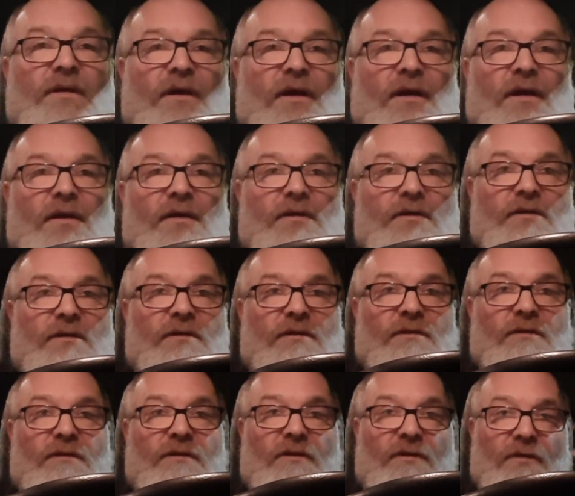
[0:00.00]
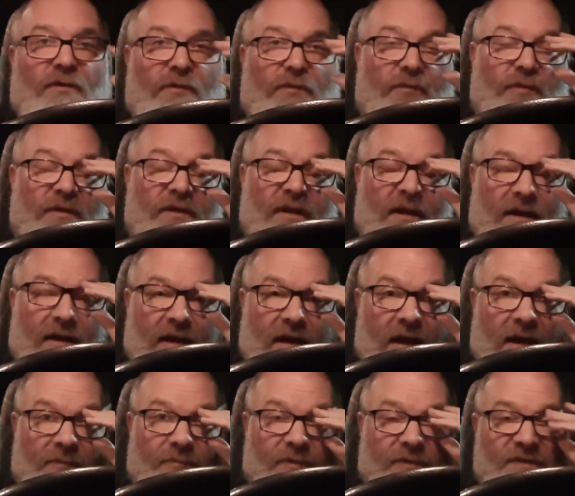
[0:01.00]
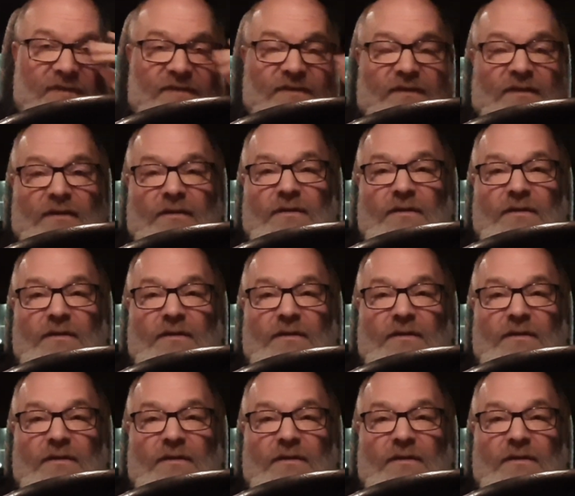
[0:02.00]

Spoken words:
And, you know, when that happens,